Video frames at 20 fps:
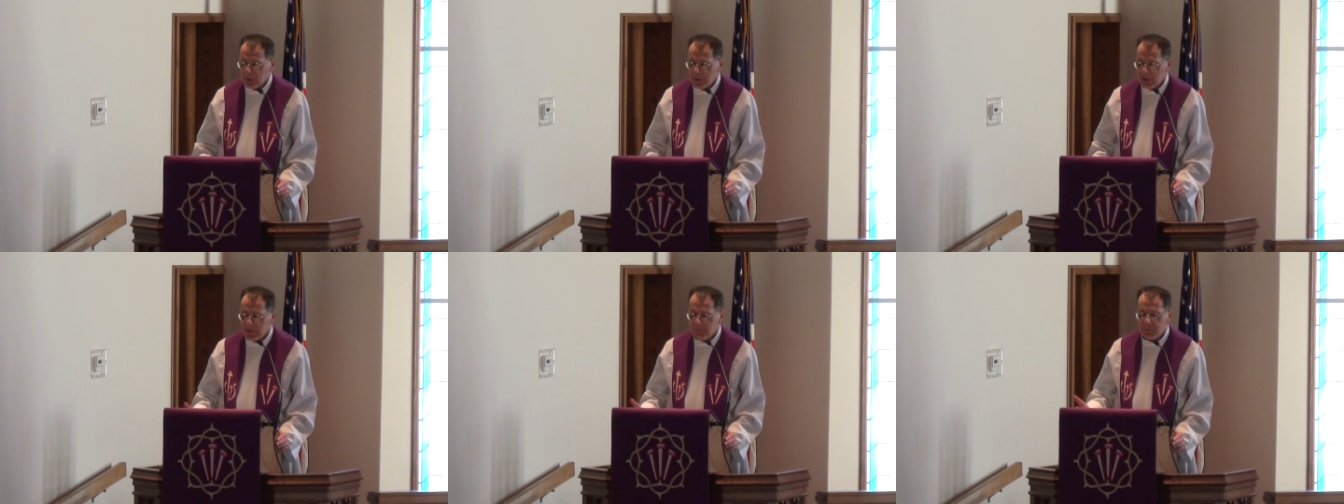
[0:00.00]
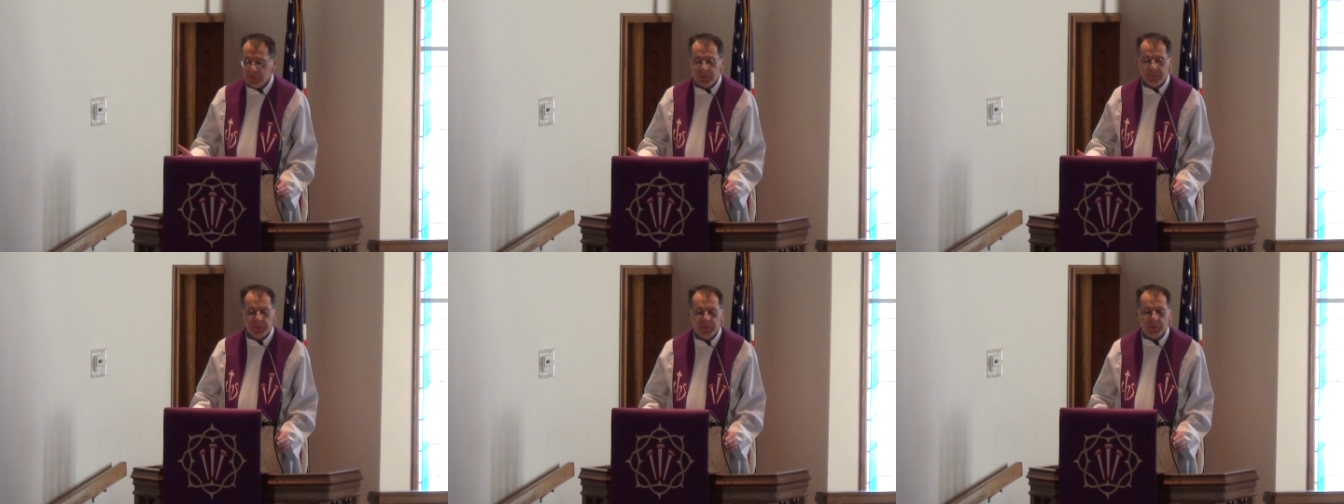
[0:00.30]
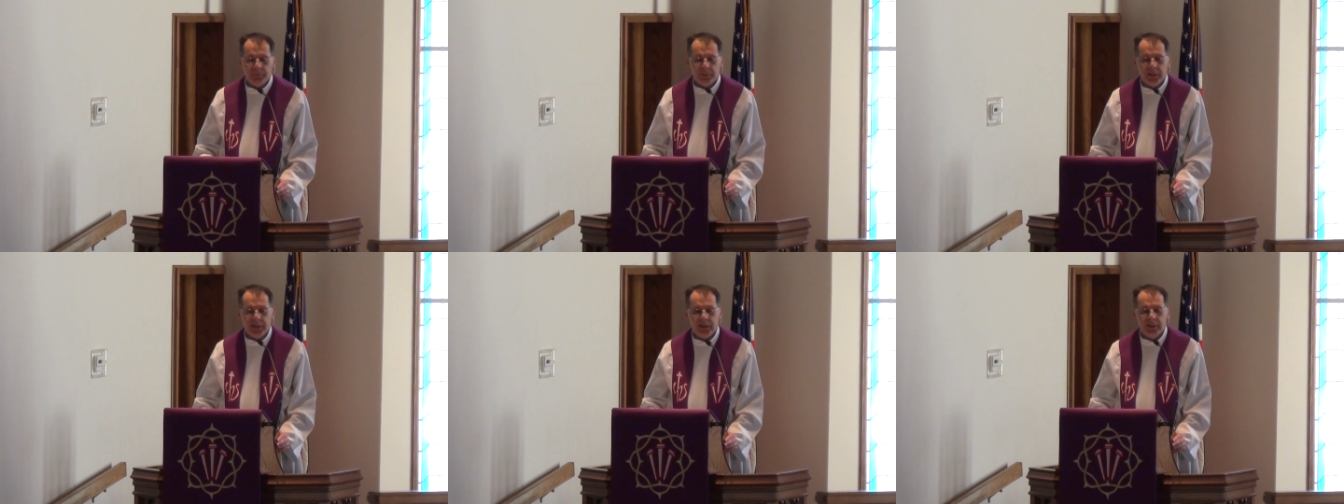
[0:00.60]
even if
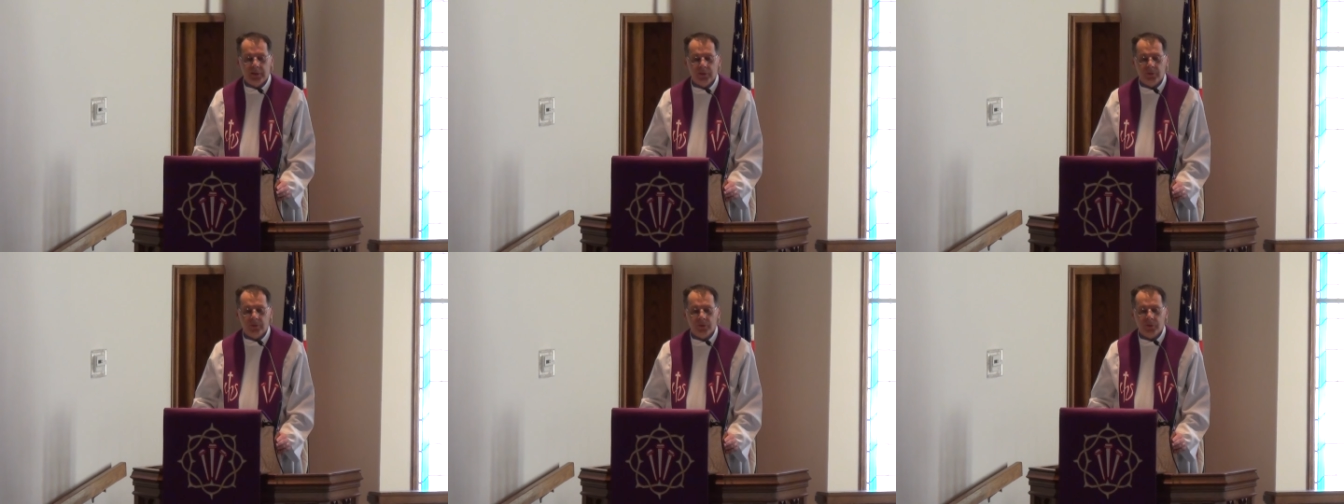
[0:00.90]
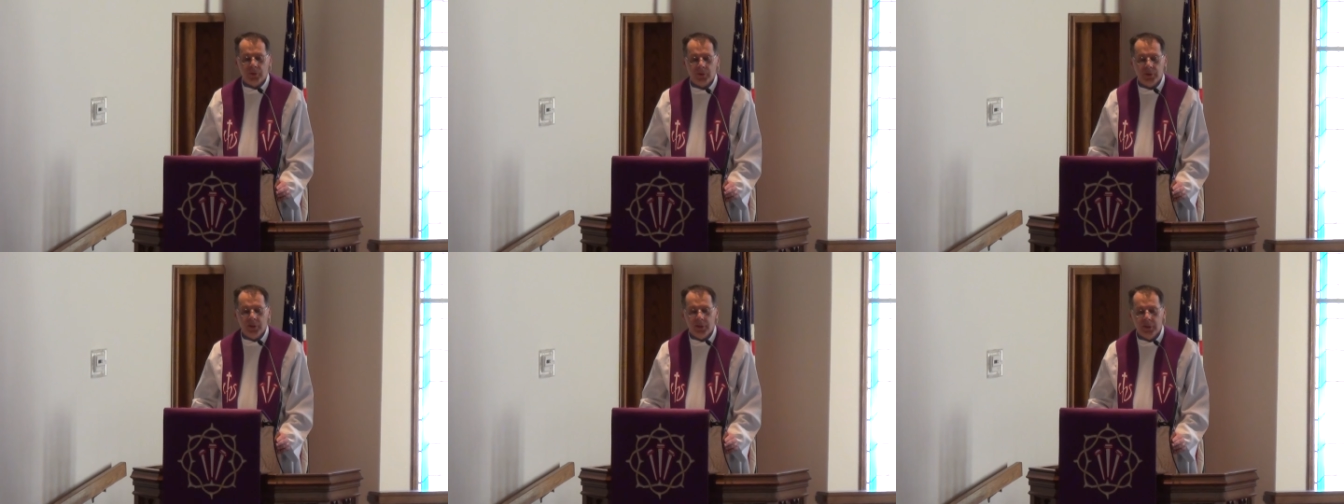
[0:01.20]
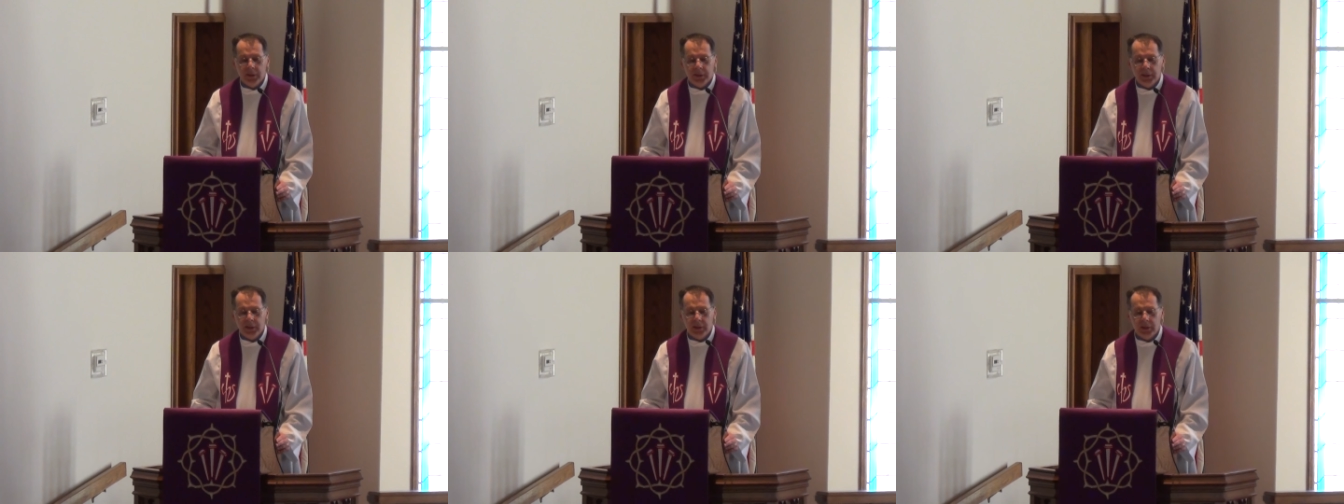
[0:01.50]
it means
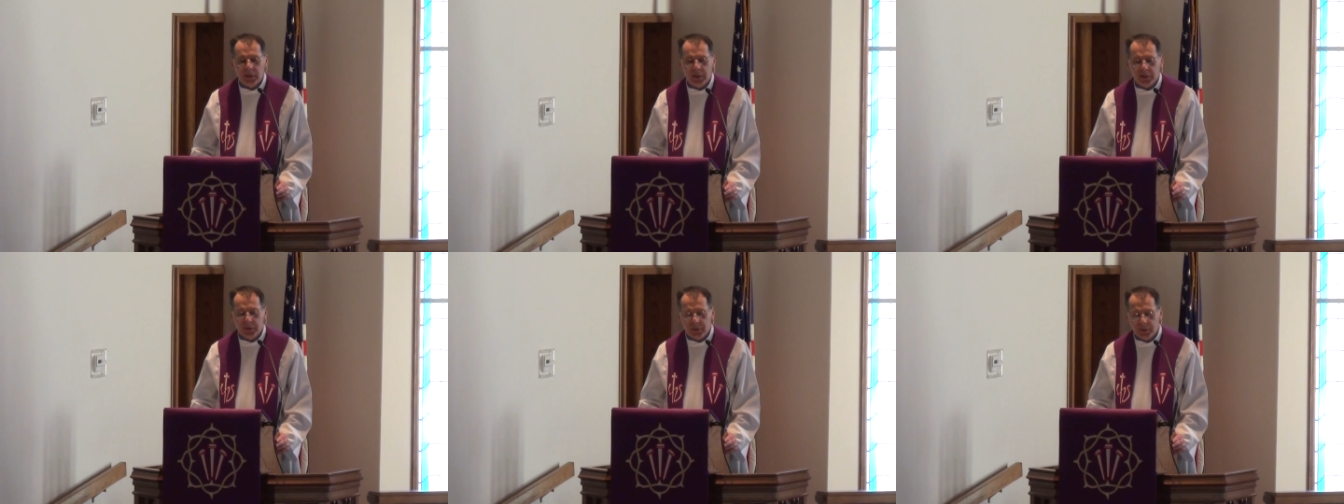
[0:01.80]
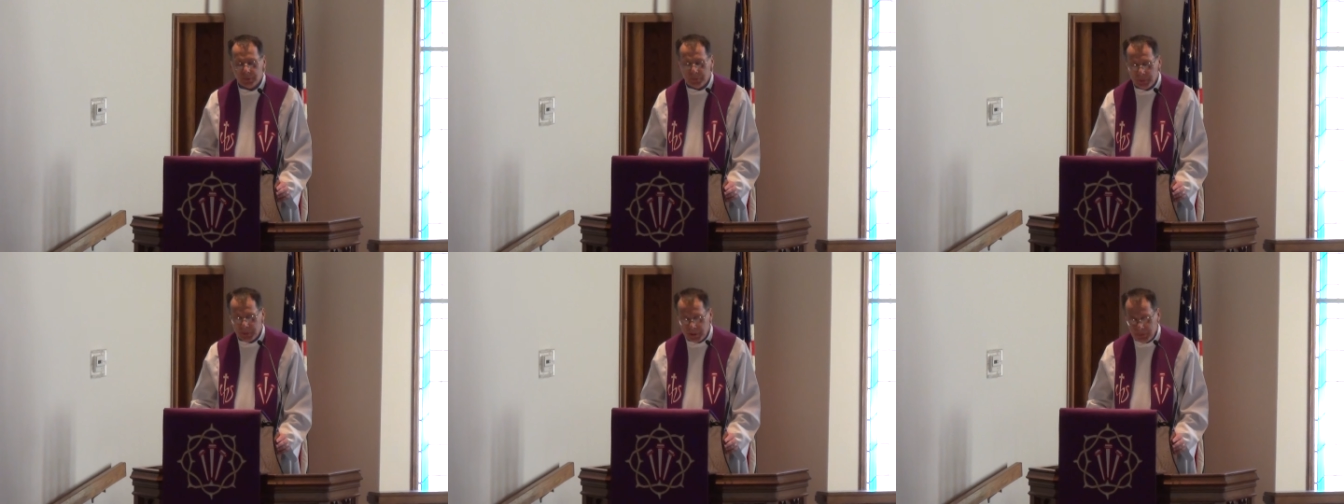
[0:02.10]
hurting other